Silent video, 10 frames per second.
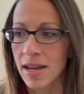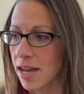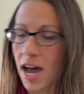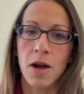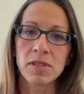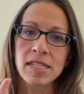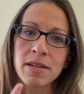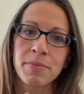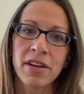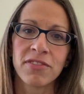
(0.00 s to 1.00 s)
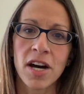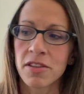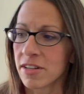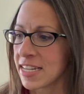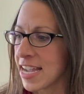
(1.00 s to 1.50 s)
I was like my father
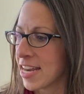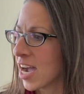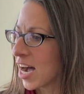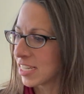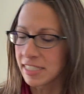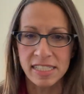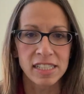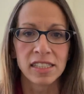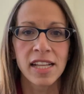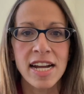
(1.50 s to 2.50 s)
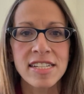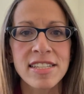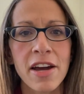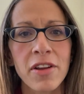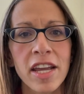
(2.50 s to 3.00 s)
again. I just lashed
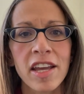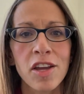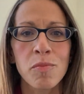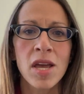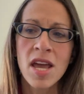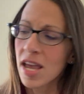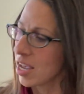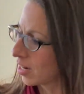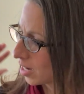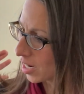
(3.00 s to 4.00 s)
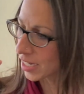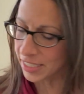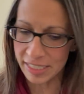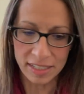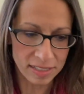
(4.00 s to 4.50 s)
out at him, and I
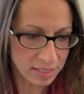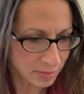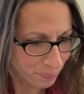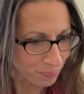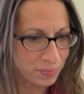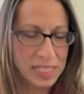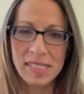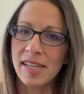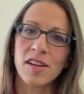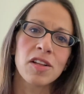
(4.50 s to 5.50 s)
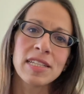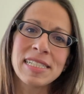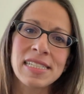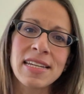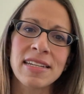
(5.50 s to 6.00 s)
just said all these
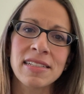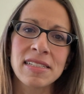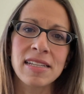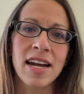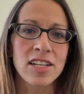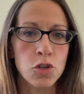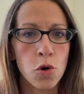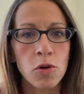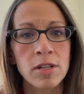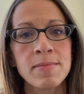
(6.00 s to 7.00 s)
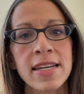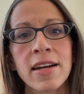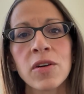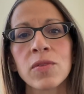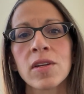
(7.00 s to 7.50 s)
things. I tore him
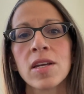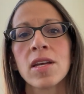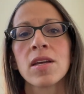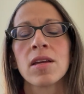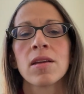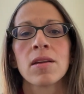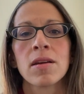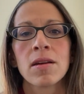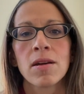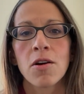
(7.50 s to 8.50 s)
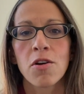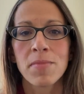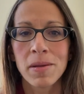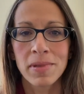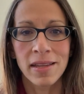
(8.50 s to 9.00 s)
down. Or
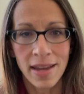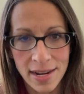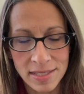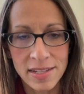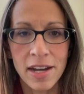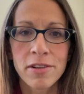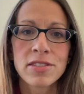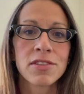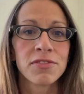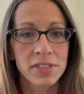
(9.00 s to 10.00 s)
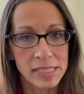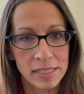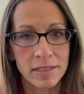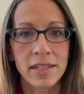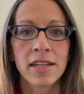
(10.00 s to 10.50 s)
maybe they acted out and
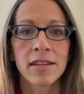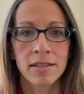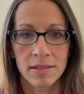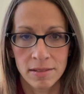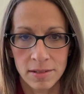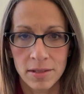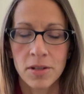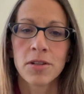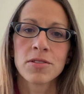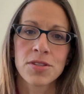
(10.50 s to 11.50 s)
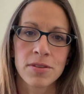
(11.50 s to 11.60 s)
physically hurt,